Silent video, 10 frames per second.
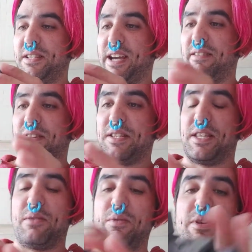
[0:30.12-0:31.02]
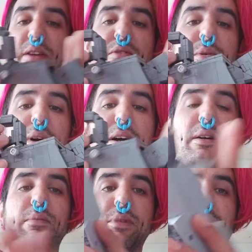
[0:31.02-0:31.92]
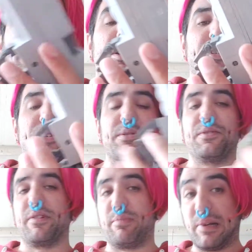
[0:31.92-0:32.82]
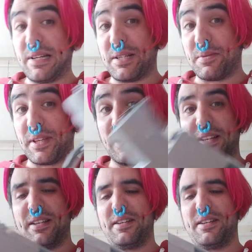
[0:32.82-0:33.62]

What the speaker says: Carried this thing with me everywhere because I was very pleased with it.